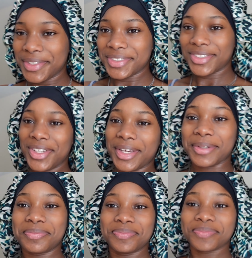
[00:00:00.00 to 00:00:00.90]
So yeah,
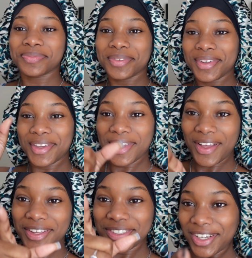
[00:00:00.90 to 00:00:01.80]

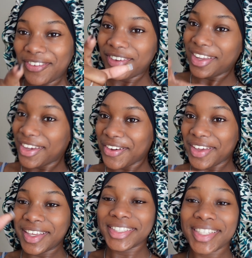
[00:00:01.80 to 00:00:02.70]
y'all enjoy the video. It
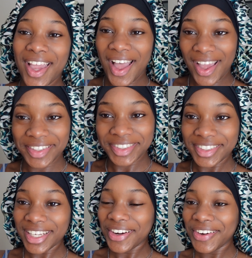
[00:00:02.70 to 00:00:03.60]
is
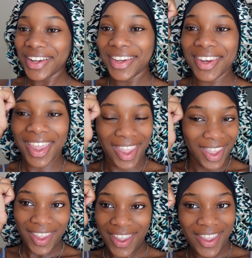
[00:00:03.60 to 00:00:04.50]
concert
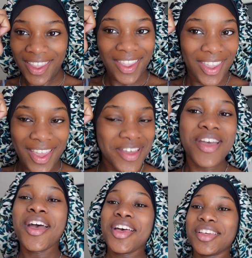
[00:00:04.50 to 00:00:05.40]
day,
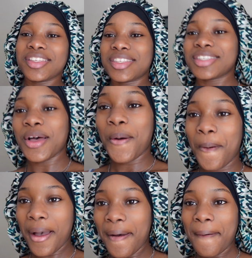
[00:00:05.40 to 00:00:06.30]

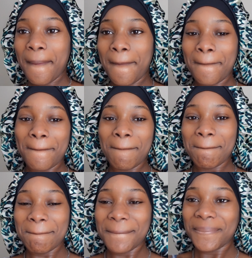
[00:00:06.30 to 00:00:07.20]
so um.
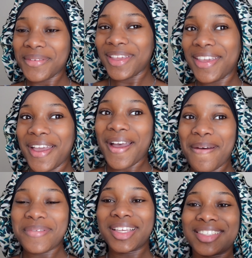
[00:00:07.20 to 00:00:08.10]
Yeah,
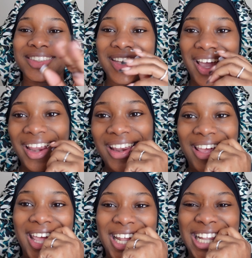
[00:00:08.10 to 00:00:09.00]
I'm
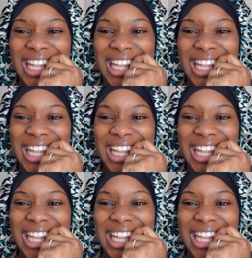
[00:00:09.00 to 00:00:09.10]
excited.